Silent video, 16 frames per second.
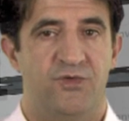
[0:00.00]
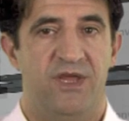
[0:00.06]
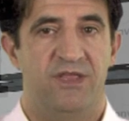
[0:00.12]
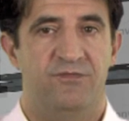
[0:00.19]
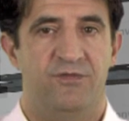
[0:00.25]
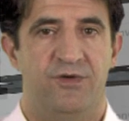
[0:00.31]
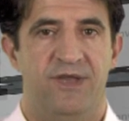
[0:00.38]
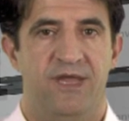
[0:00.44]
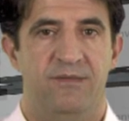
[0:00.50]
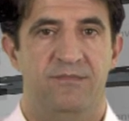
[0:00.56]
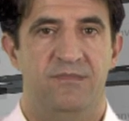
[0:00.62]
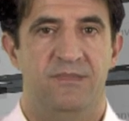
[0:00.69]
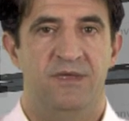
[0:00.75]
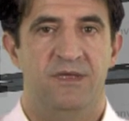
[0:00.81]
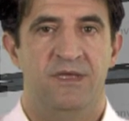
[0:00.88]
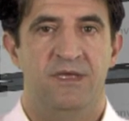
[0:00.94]
is right for
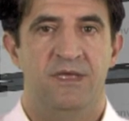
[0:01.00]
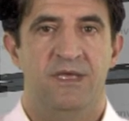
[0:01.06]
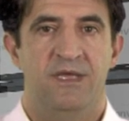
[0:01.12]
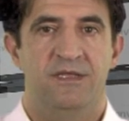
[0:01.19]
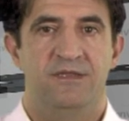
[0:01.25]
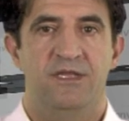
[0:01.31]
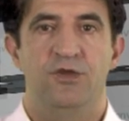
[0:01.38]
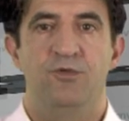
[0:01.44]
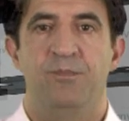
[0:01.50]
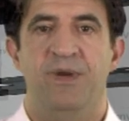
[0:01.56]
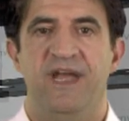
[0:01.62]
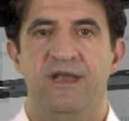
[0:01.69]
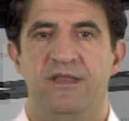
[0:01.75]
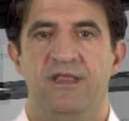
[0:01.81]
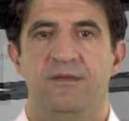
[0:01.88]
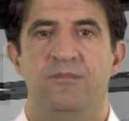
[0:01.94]
them. The new
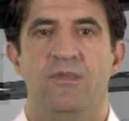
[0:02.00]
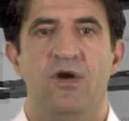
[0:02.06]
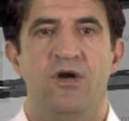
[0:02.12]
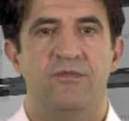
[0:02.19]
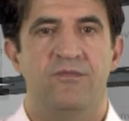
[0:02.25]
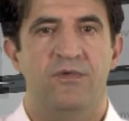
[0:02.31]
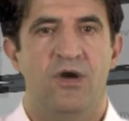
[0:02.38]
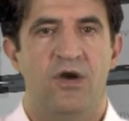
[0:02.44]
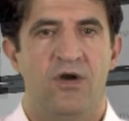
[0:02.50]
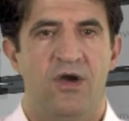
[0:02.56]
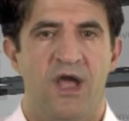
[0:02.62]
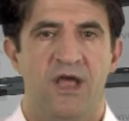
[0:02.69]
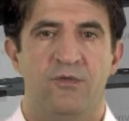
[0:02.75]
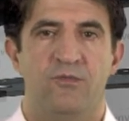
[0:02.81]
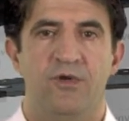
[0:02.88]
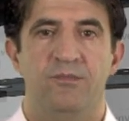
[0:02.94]
paradigm of
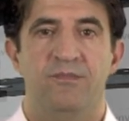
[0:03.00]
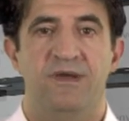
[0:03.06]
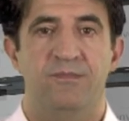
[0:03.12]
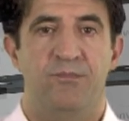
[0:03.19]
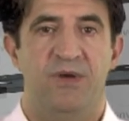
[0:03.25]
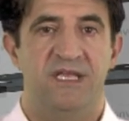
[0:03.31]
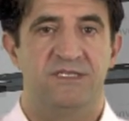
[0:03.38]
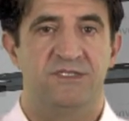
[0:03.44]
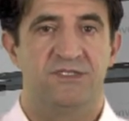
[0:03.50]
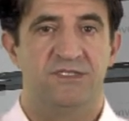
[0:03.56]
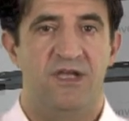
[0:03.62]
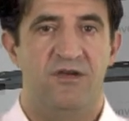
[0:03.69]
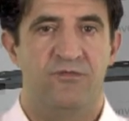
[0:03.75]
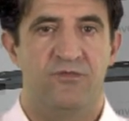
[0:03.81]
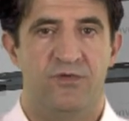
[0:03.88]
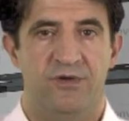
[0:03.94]
hardware plus
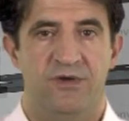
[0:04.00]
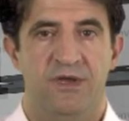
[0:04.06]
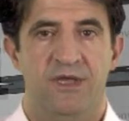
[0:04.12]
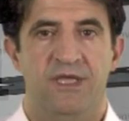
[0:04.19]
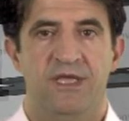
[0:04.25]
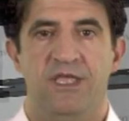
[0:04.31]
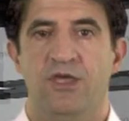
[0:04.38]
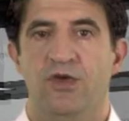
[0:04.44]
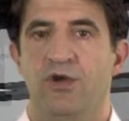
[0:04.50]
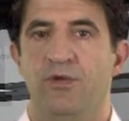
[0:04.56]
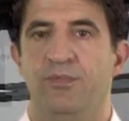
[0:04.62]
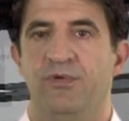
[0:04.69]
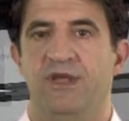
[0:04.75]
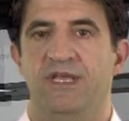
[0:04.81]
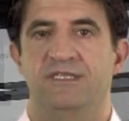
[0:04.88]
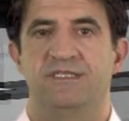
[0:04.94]
software
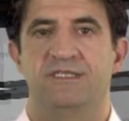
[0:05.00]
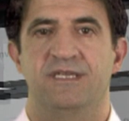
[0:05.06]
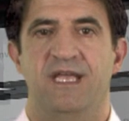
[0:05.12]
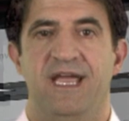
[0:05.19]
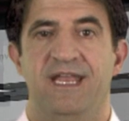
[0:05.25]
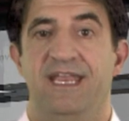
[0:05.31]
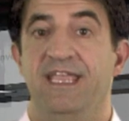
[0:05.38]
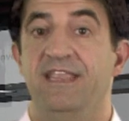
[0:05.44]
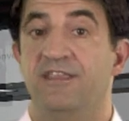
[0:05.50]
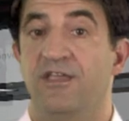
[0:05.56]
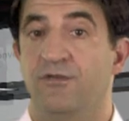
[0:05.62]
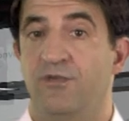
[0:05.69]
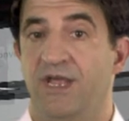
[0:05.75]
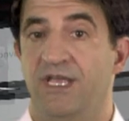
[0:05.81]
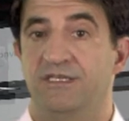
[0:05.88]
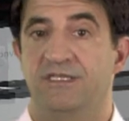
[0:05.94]
incorporates and
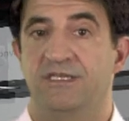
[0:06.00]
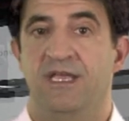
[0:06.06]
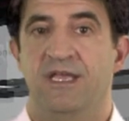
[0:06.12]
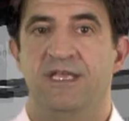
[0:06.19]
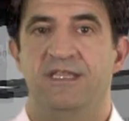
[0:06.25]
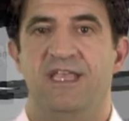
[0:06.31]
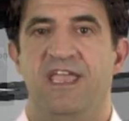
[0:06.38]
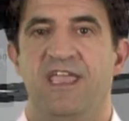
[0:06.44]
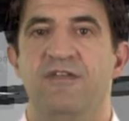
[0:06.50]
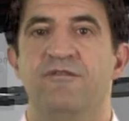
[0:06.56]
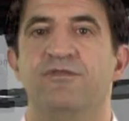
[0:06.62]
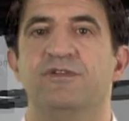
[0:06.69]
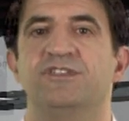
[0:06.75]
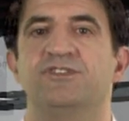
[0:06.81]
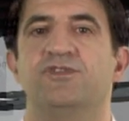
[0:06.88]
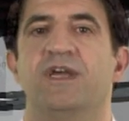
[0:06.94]
integrates the
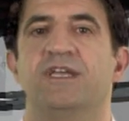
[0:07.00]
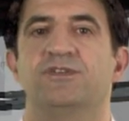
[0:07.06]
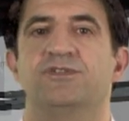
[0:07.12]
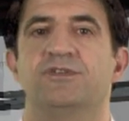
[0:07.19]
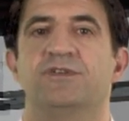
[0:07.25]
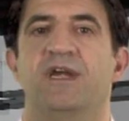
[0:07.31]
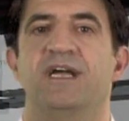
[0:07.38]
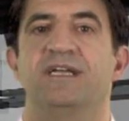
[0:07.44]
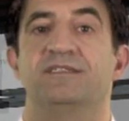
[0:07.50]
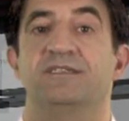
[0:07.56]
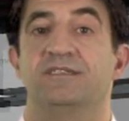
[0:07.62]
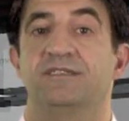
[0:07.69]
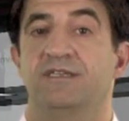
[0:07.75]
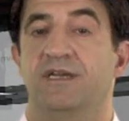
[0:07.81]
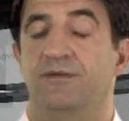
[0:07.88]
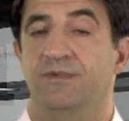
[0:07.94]
infrastructure as
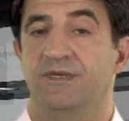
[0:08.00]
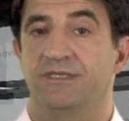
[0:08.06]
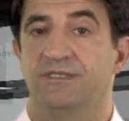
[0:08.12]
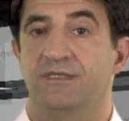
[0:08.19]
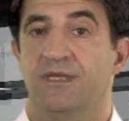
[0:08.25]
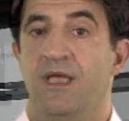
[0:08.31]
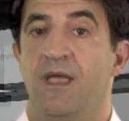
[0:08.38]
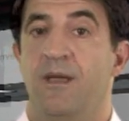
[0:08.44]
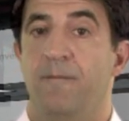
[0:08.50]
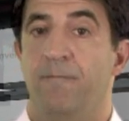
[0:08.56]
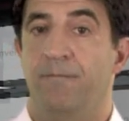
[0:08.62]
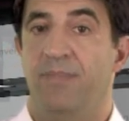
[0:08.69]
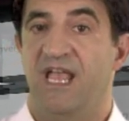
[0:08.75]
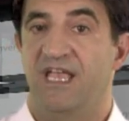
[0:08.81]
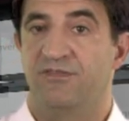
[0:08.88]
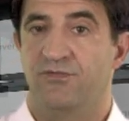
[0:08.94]
a service,
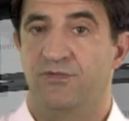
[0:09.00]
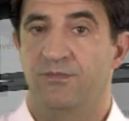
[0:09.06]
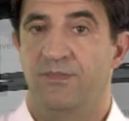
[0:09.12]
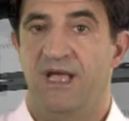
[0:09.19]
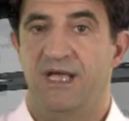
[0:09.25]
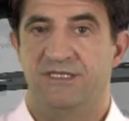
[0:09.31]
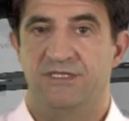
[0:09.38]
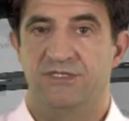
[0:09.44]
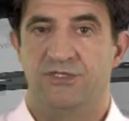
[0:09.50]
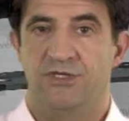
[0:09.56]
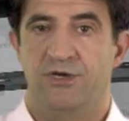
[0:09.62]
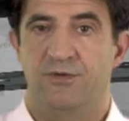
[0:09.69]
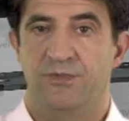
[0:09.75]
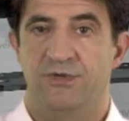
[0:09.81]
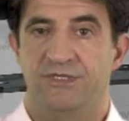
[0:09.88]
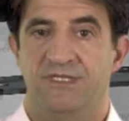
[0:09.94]
platform as a
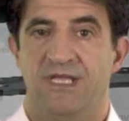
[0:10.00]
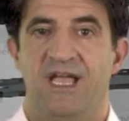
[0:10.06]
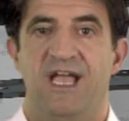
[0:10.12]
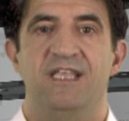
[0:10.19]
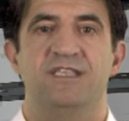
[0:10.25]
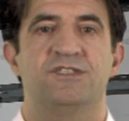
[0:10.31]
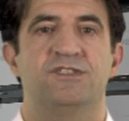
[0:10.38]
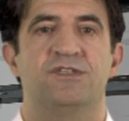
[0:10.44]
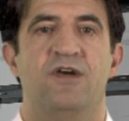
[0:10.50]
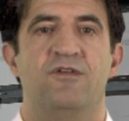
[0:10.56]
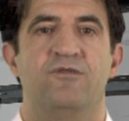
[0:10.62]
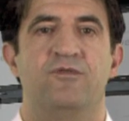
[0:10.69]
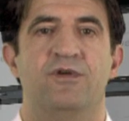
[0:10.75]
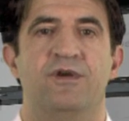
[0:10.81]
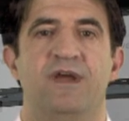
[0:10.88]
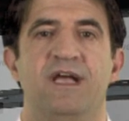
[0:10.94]
service, and
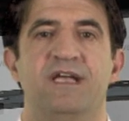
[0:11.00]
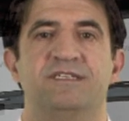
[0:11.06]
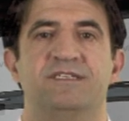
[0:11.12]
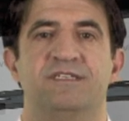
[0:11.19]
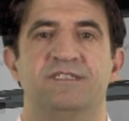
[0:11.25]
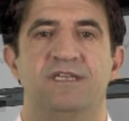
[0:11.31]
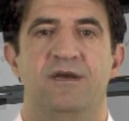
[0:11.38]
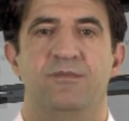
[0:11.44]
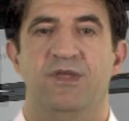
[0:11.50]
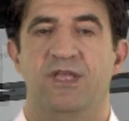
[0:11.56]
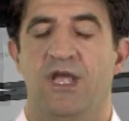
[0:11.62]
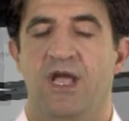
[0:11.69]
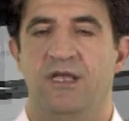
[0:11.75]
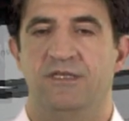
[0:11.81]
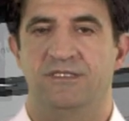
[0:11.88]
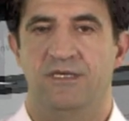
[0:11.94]
software as a service
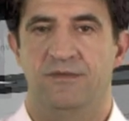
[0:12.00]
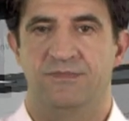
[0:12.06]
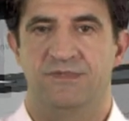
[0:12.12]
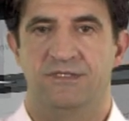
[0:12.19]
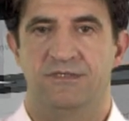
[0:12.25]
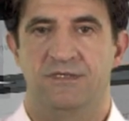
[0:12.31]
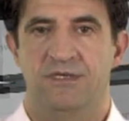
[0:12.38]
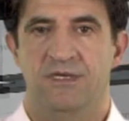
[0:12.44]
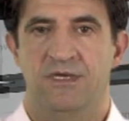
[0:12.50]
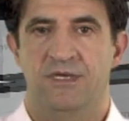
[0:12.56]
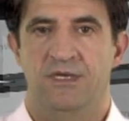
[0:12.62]
concepts.